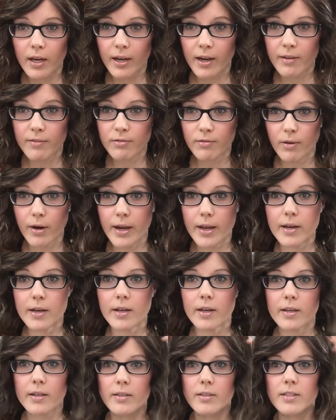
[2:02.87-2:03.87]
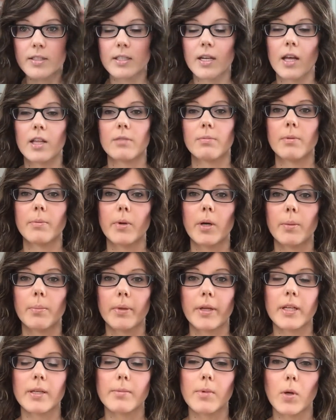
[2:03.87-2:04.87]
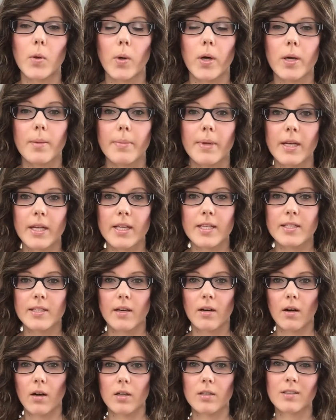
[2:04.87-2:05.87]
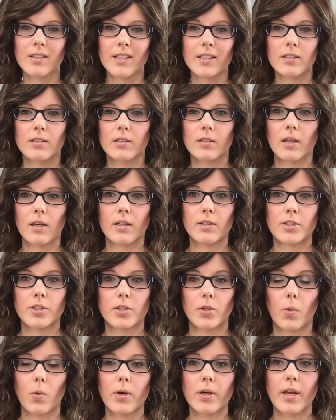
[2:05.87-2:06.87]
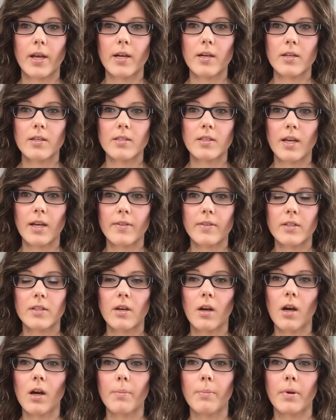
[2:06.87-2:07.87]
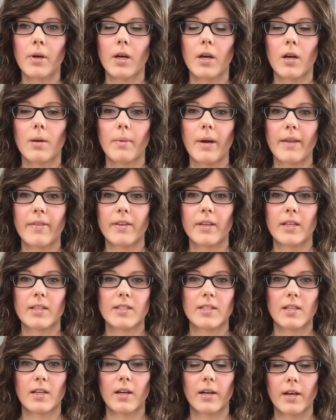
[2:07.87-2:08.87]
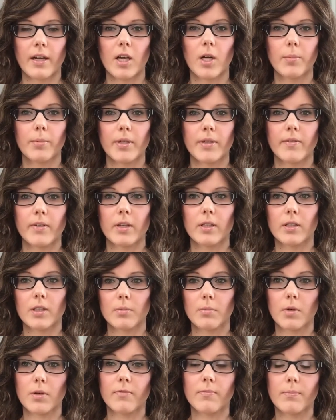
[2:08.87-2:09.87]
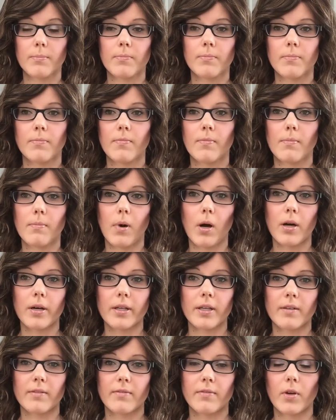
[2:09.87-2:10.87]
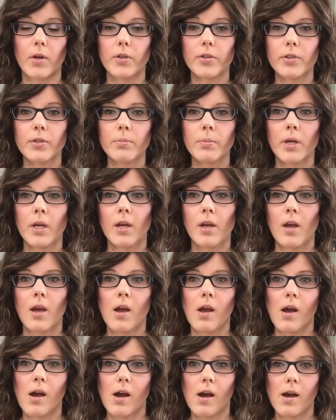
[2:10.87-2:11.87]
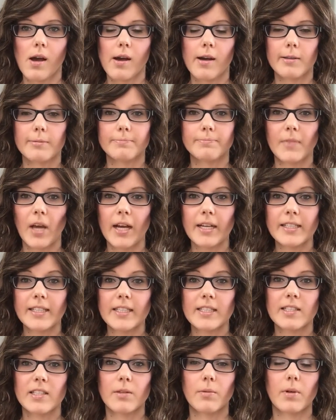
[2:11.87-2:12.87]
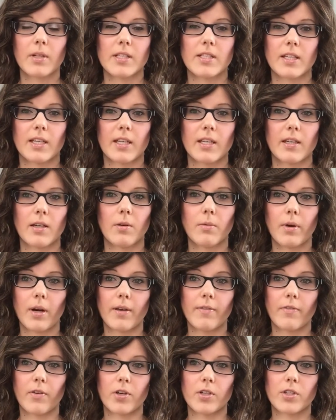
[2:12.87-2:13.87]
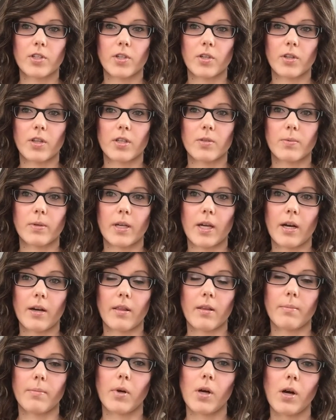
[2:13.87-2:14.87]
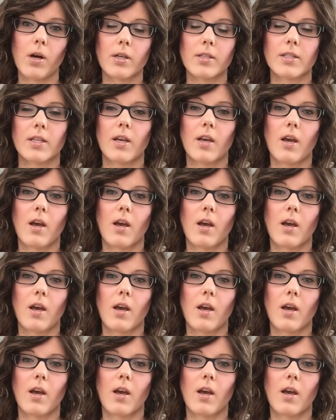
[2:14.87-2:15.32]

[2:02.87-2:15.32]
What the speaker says: have read and seen other people complain about quite a bit, is there are little short hairs at the top. I think it's to kind of help give it a little more body and volume. I did see one sticking out when I first took this wig out of the box.